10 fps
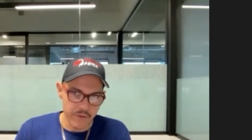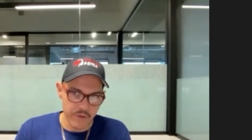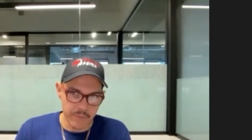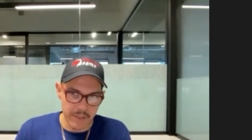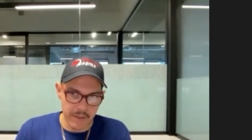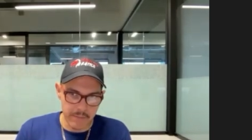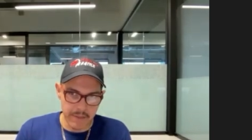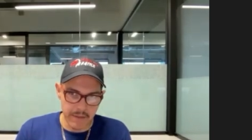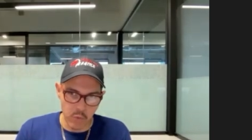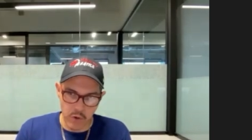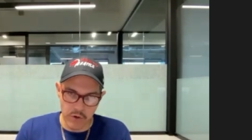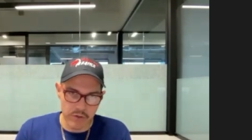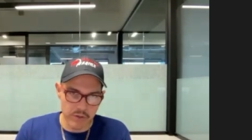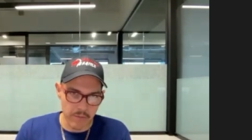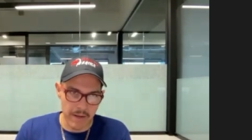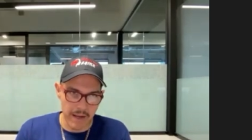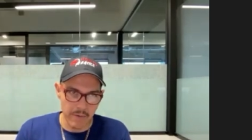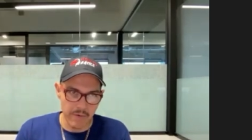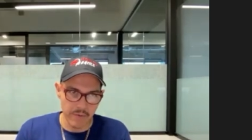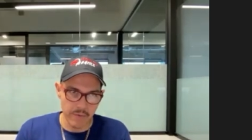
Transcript: To be, be words are power.